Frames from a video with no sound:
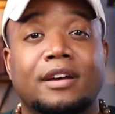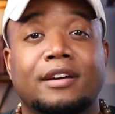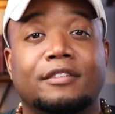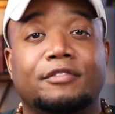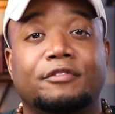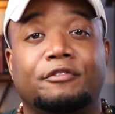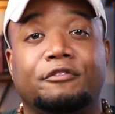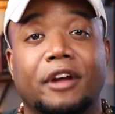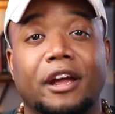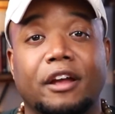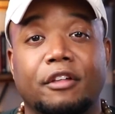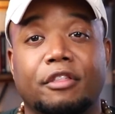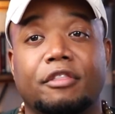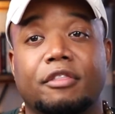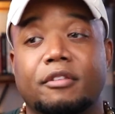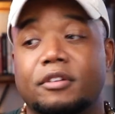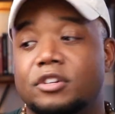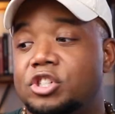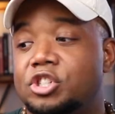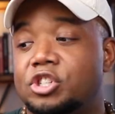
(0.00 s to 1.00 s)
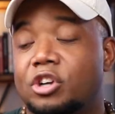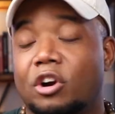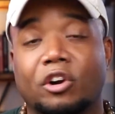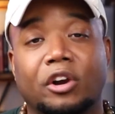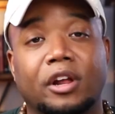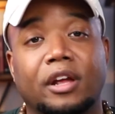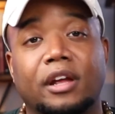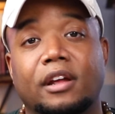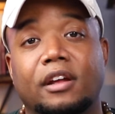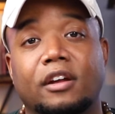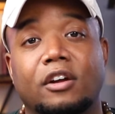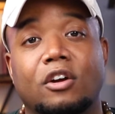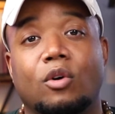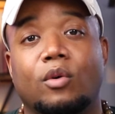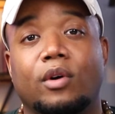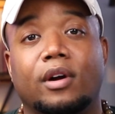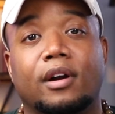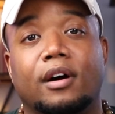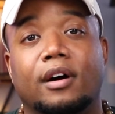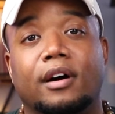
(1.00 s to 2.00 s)
faith journey
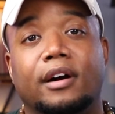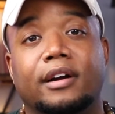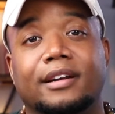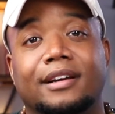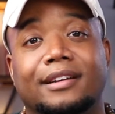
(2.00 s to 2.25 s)
going on,